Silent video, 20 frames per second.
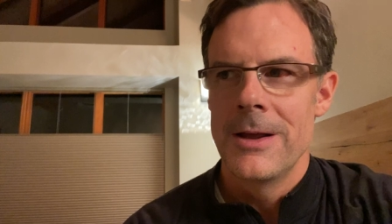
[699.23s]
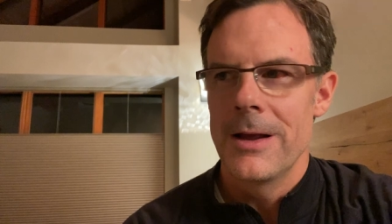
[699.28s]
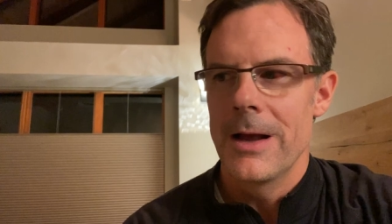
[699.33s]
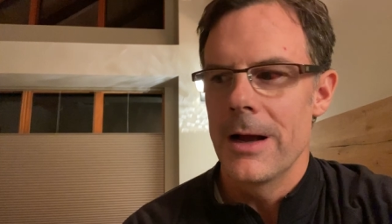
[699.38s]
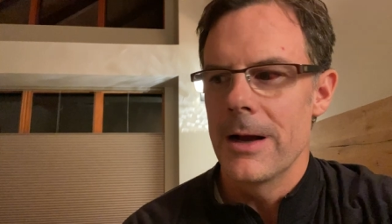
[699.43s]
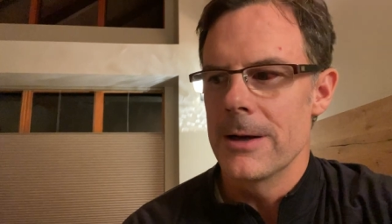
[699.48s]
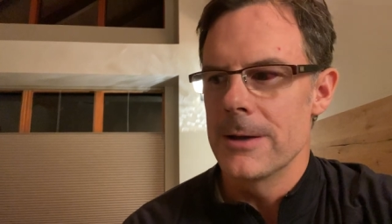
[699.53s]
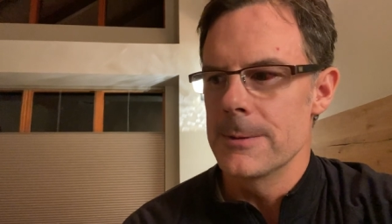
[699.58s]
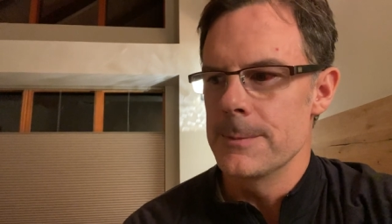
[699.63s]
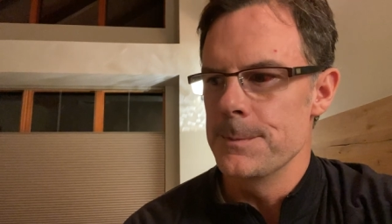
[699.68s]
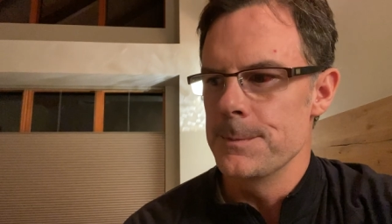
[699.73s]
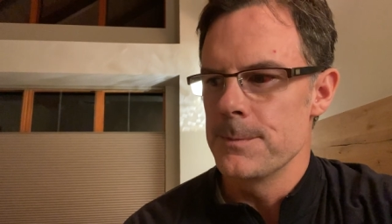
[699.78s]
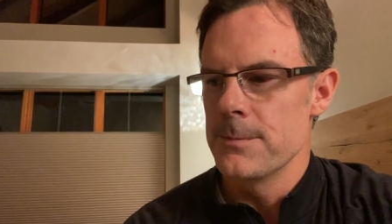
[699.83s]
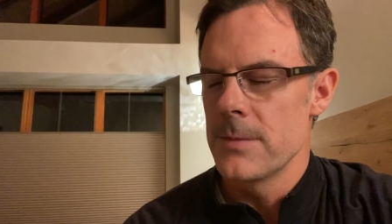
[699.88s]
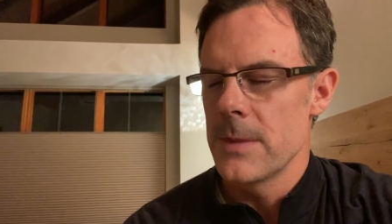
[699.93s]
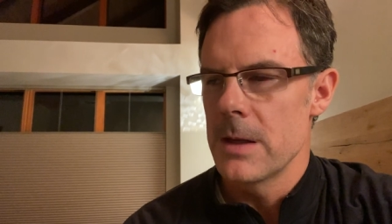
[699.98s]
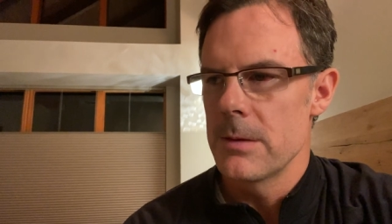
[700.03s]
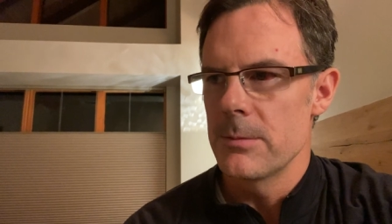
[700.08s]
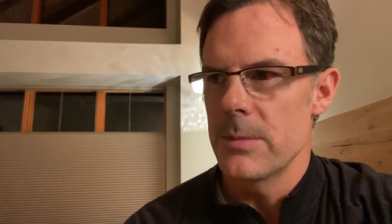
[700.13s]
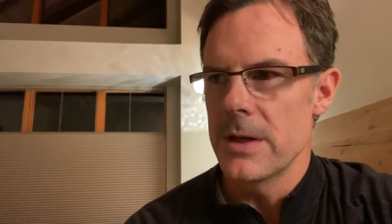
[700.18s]
Um,
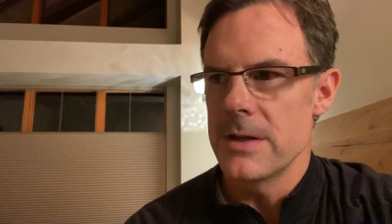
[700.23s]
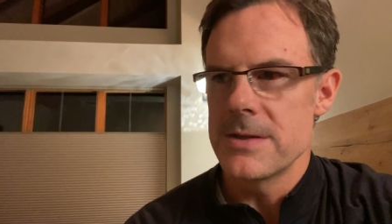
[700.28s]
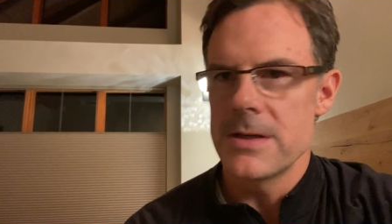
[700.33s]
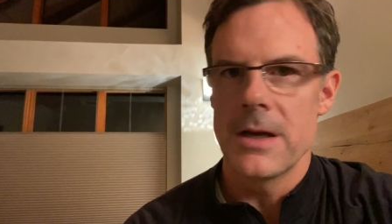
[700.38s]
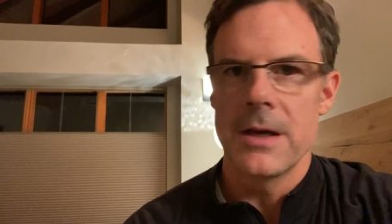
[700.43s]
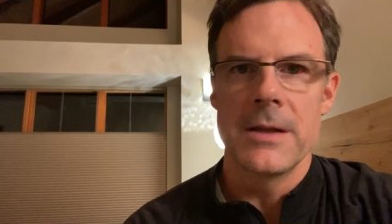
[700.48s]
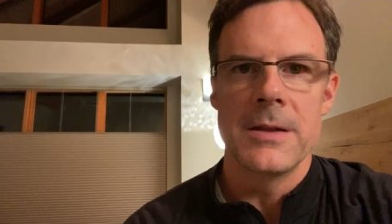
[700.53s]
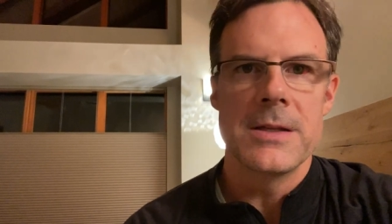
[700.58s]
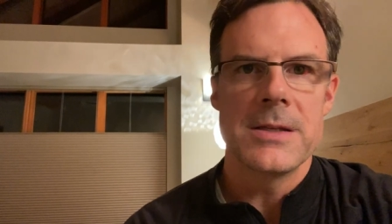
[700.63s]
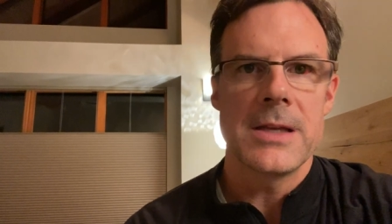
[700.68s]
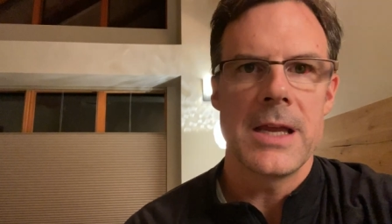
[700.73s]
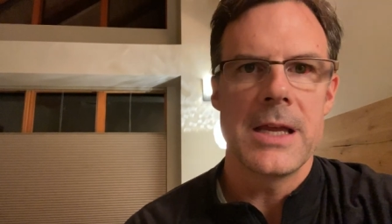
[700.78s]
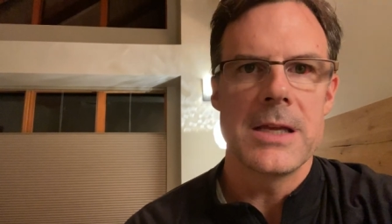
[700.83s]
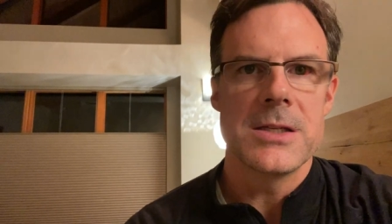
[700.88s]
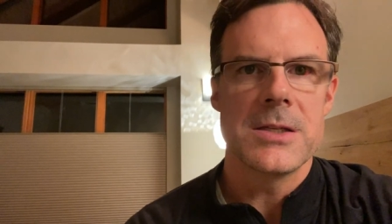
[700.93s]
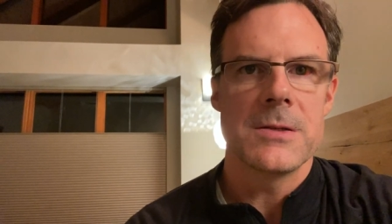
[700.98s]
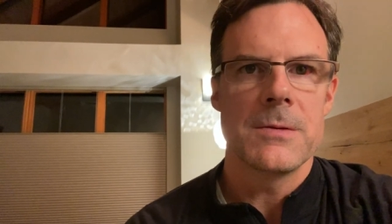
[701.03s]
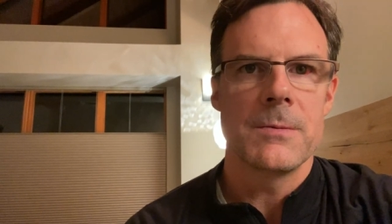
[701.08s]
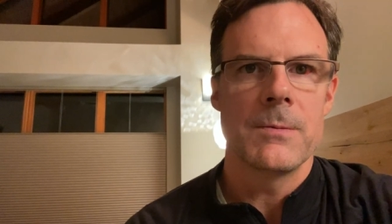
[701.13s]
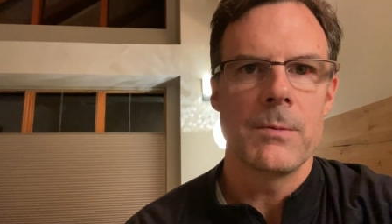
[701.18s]
but uh, in this
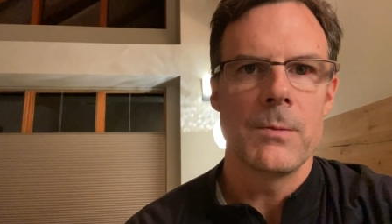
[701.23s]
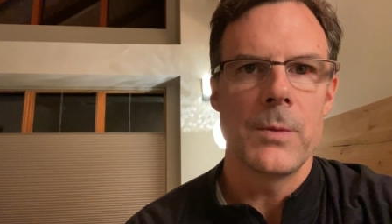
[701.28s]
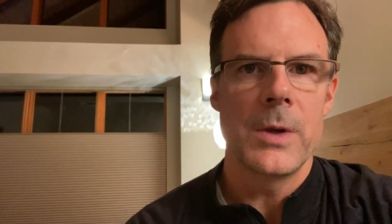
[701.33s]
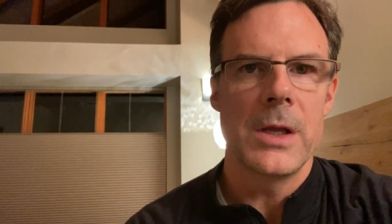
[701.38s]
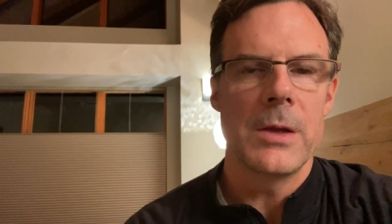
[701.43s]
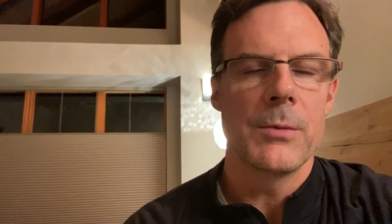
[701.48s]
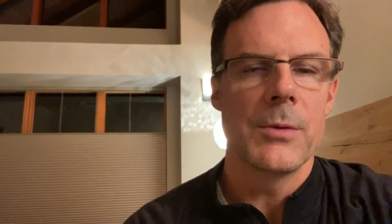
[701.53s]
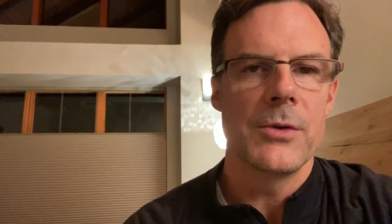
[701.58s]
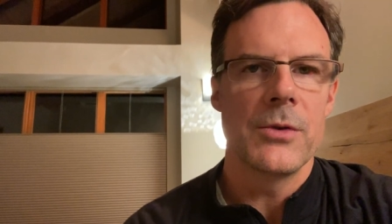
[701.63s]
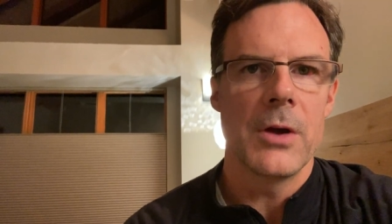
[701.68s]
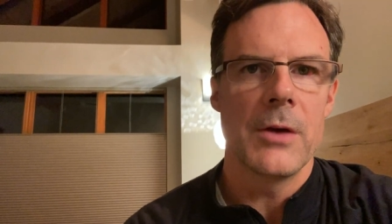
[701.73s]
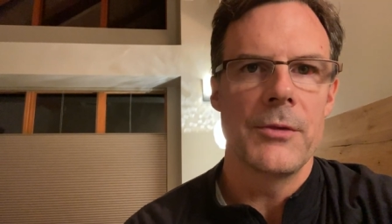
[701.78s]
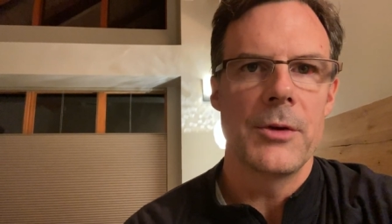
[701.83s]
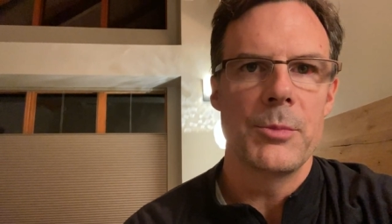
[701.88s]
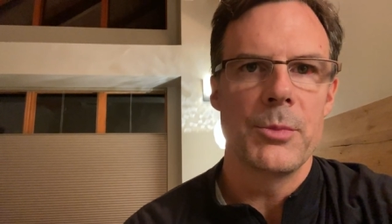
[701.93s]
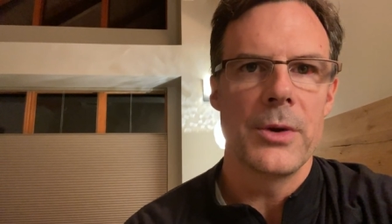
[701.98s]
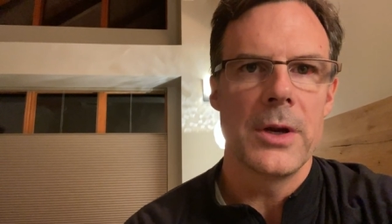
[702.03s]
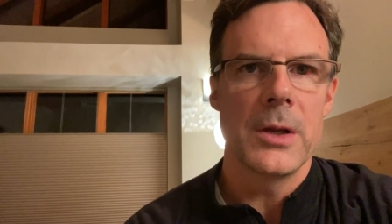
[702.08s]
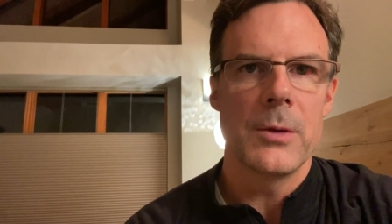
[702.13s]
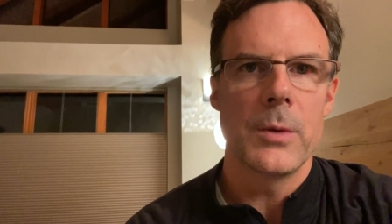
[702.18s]
case, we resolved it
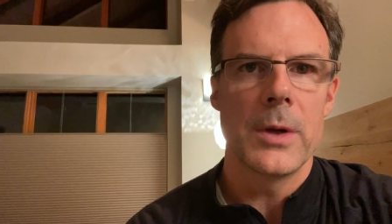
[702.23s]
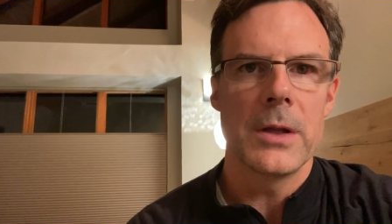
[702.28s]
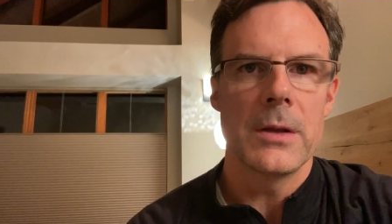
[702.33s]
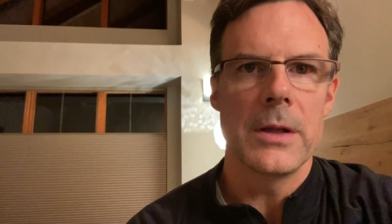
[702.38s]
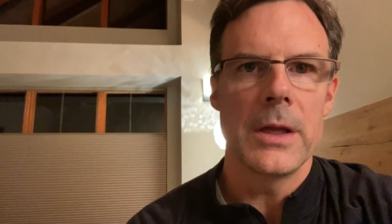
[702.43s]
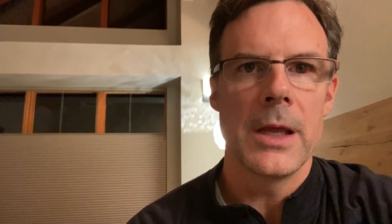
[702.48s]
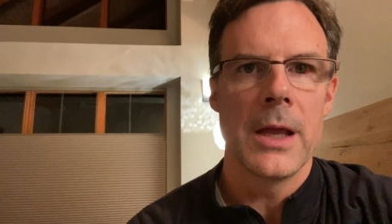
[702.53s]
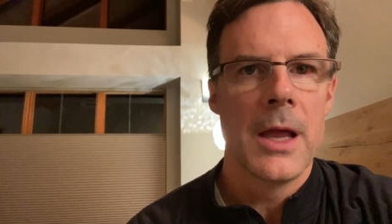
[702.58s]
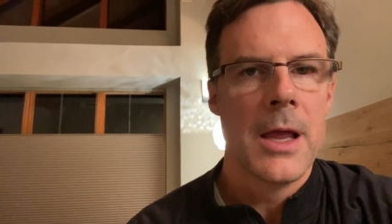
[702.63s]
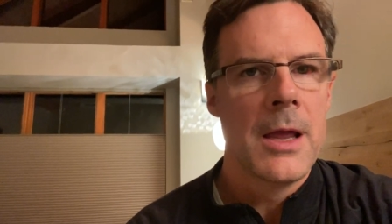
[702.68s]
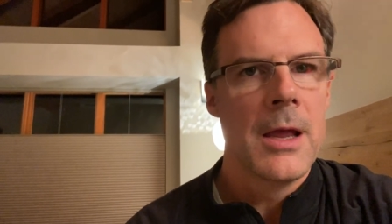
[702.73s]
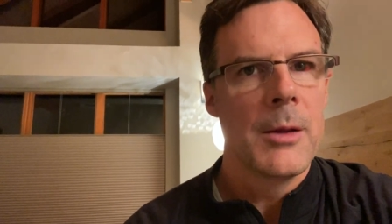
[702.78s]
pretty quickly,